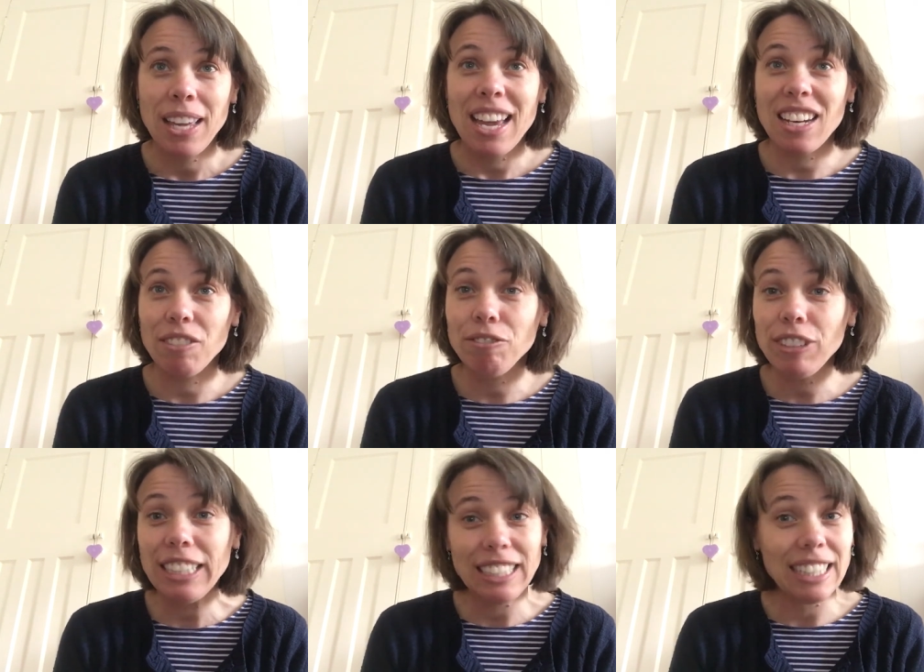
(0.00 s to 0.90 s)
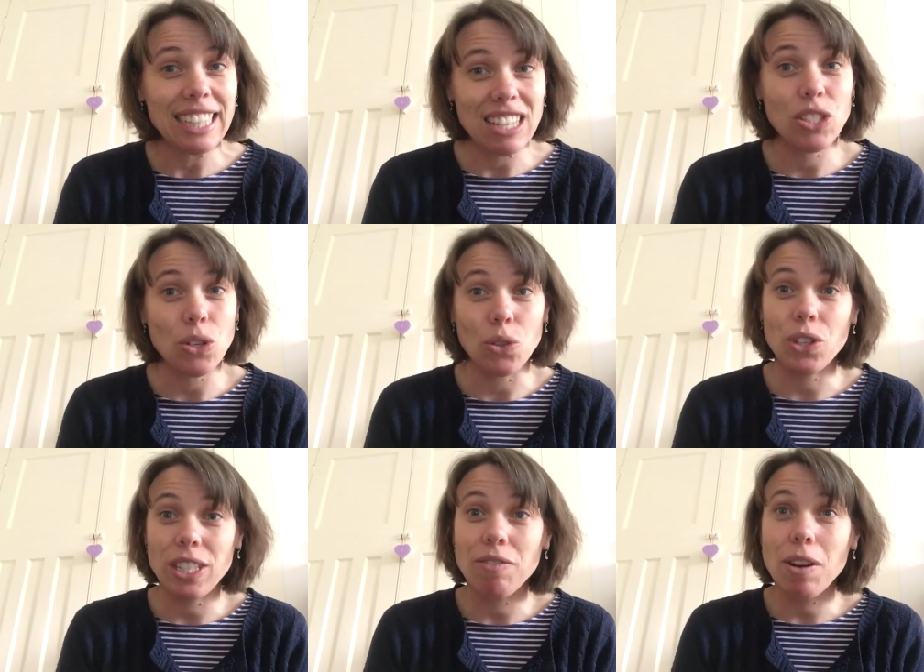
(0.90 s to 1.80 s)
And I really like that song
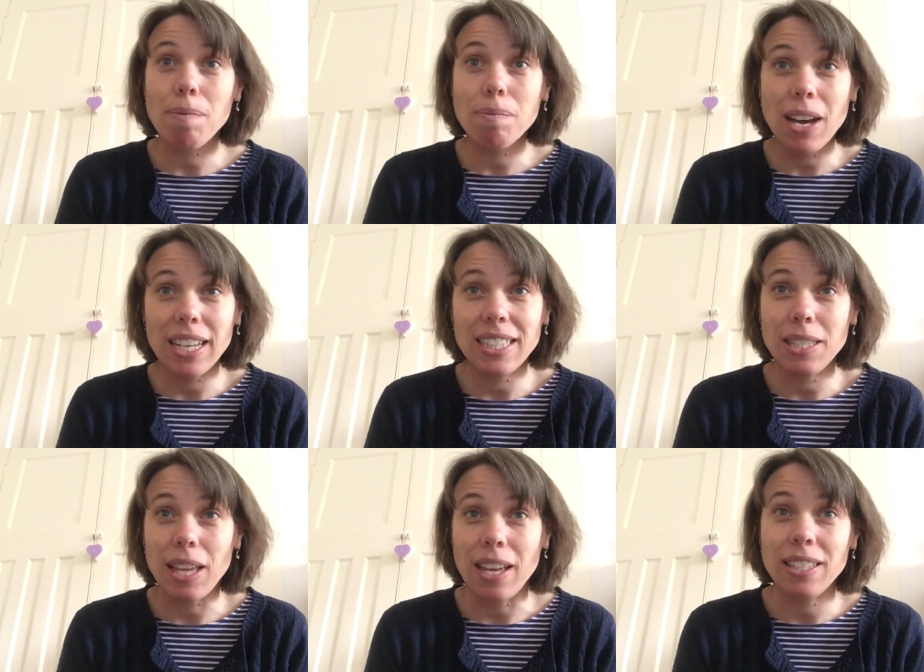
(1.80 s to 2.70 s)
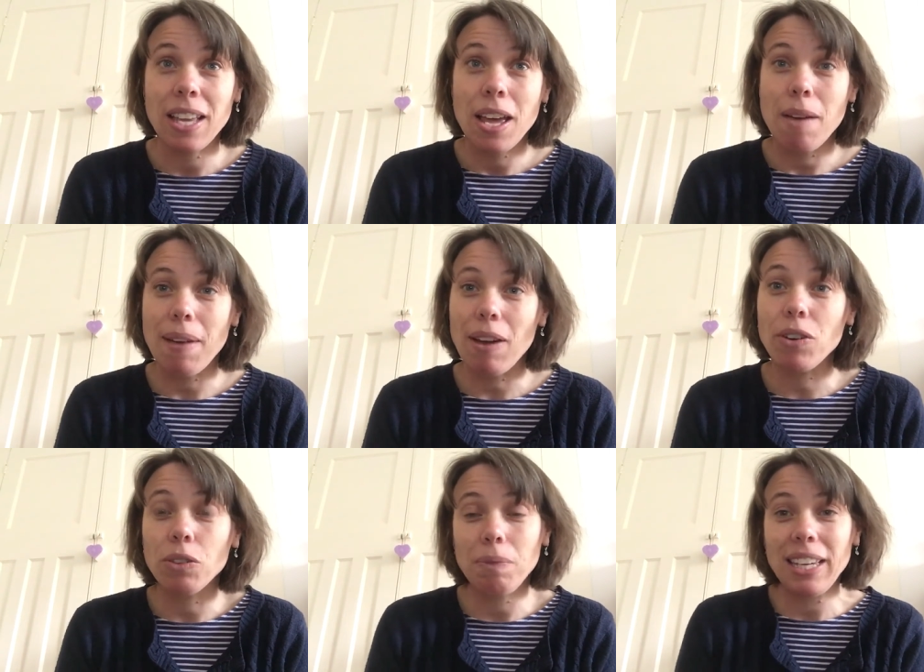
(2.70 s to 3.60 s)
because it reminds us about
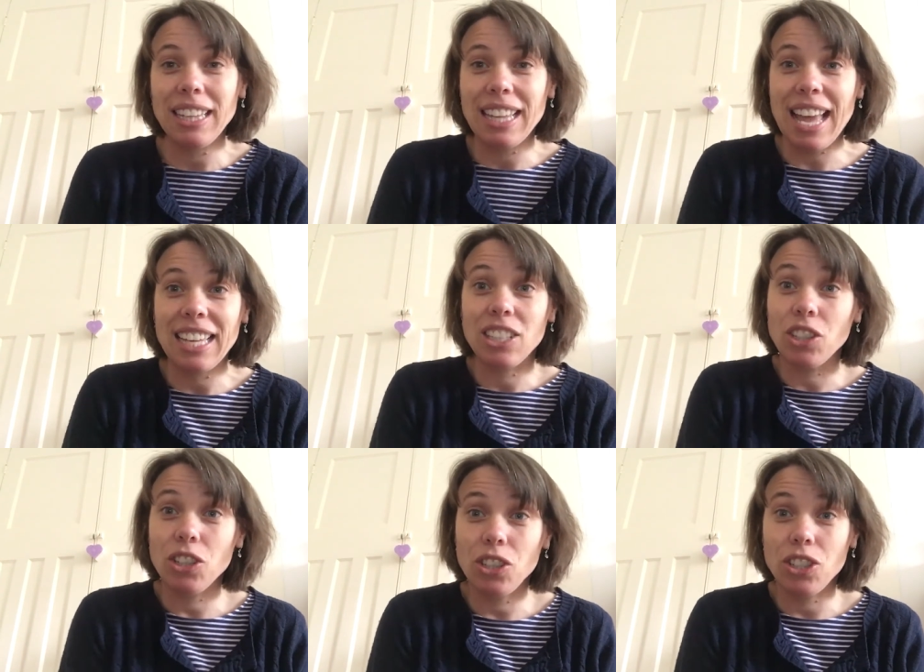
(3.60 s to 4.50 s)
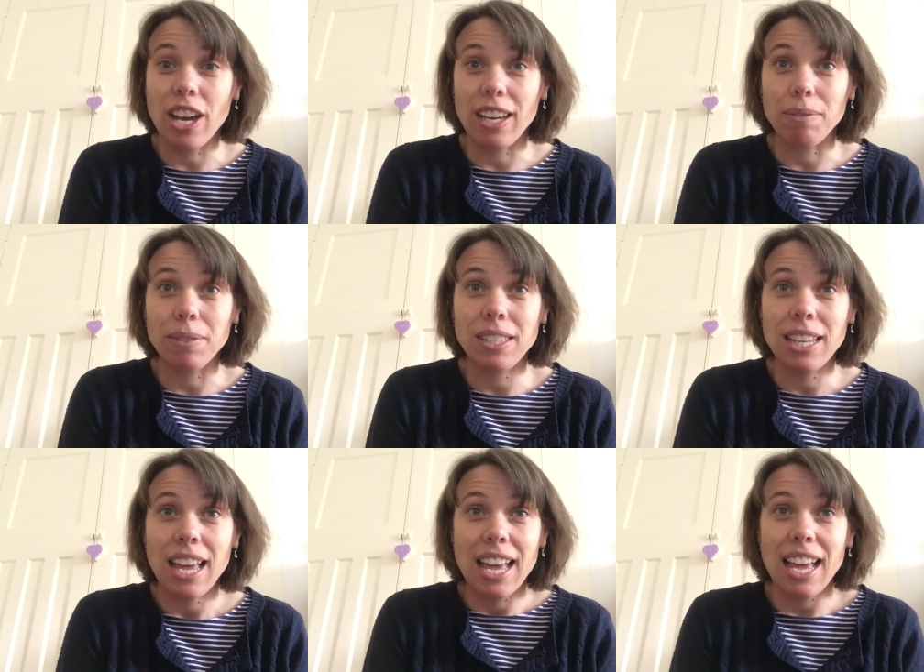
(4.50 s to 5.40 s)
God being there in the good times
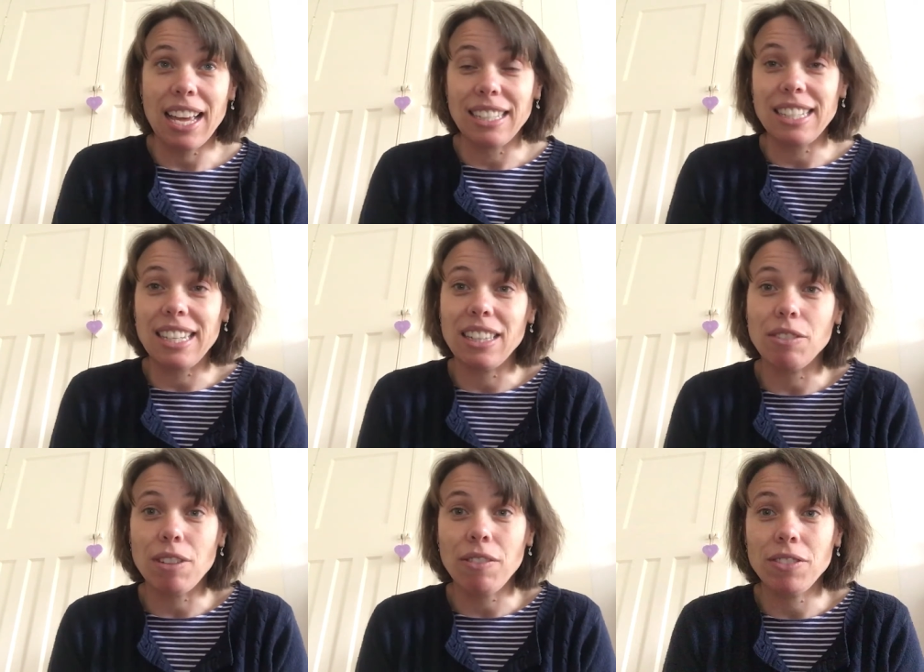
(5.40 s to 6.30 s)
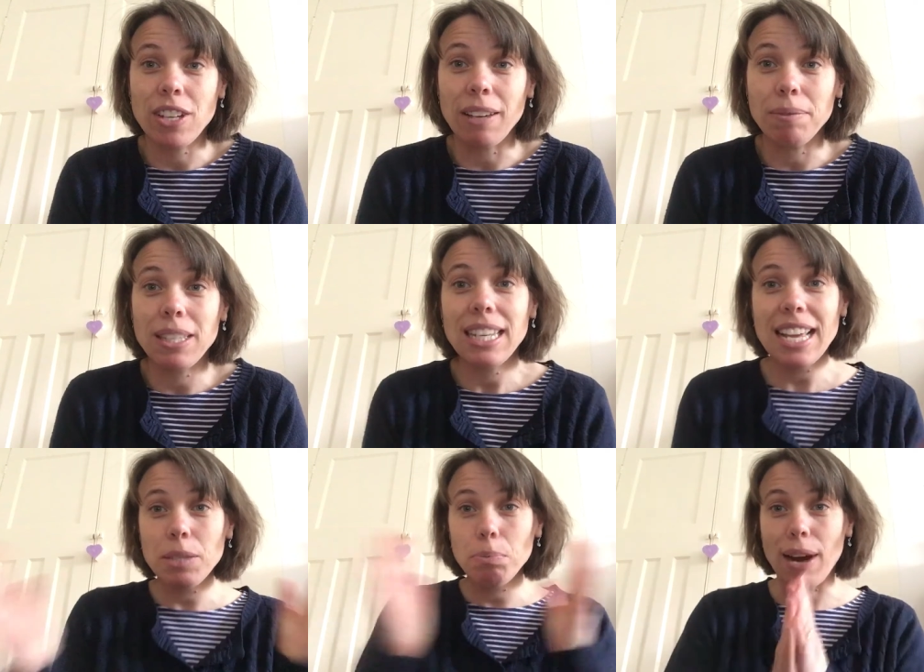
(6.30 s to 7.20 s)
and in the rough times.
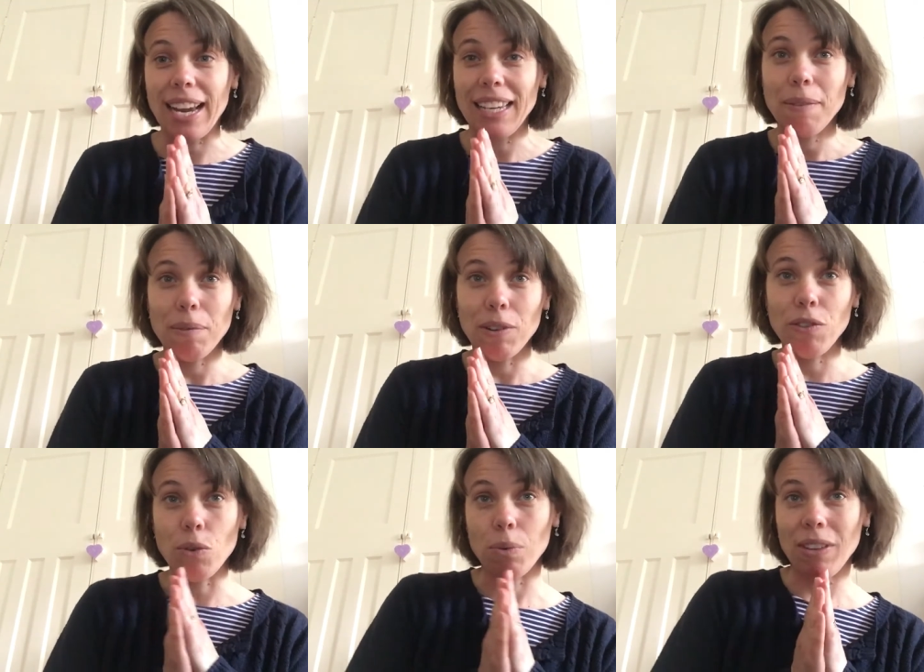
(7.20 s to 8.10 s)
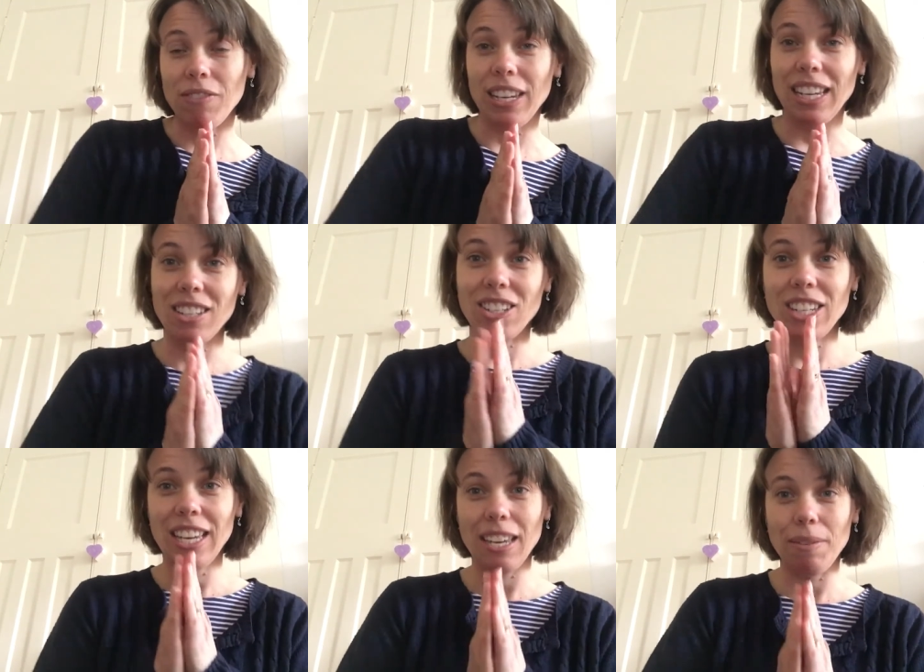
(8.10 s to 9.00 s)
Let's pray before we finish.
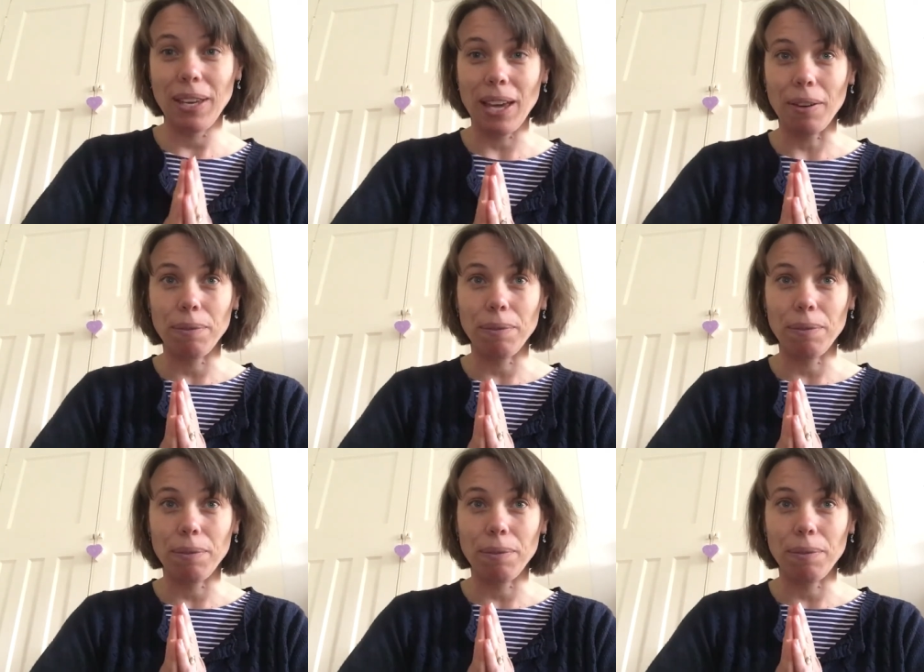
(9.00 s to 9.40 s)
Here we go.